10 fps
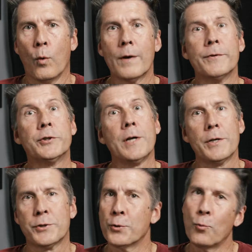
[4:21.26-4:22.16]
What if the shot
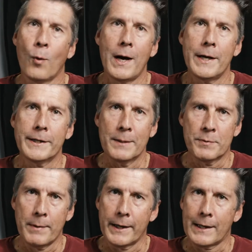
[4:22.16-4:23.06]
is too wide to keep
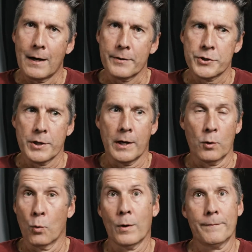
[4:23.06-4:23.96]
the mic out of the shot?
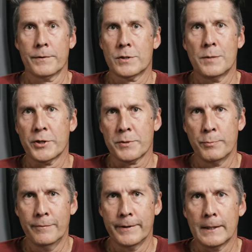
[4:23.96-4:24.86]
Or what if the subject's
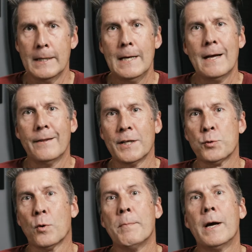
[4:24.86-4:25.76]
moving?
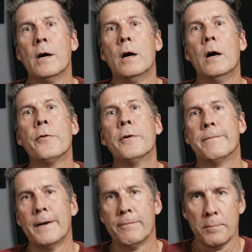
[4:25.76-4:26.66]
That's where my other
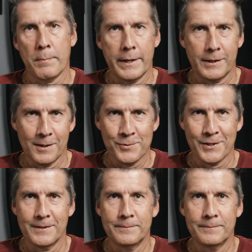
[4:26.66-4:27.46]
favorite mic comes in.